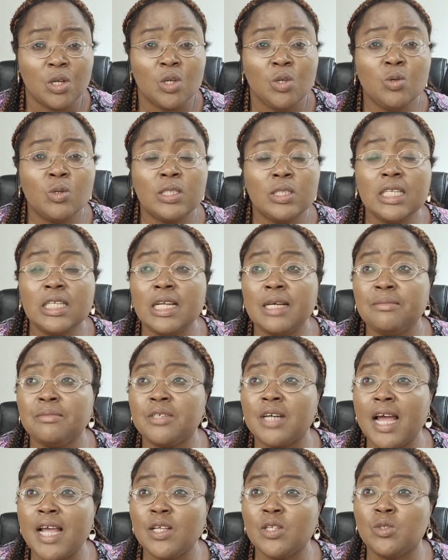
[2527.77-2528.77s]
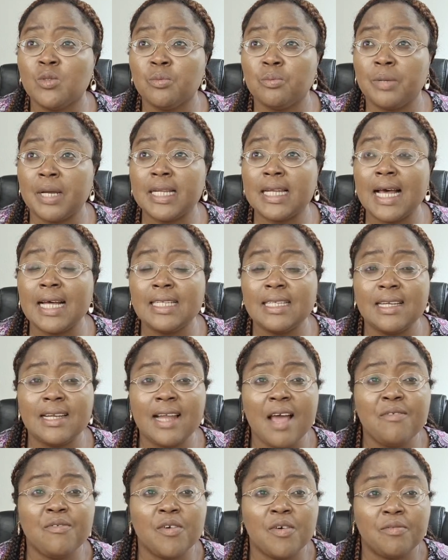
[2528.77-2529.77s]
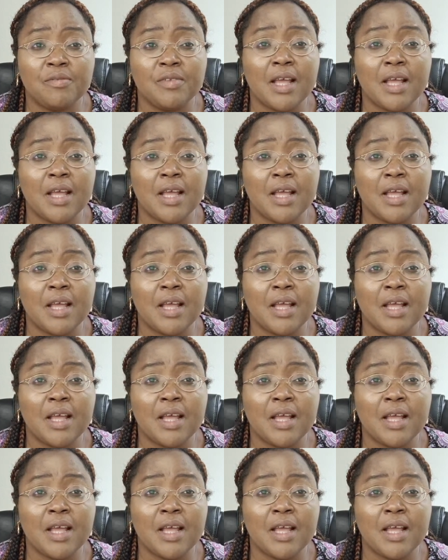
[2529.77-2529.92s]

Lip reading: You see them trying to better the life of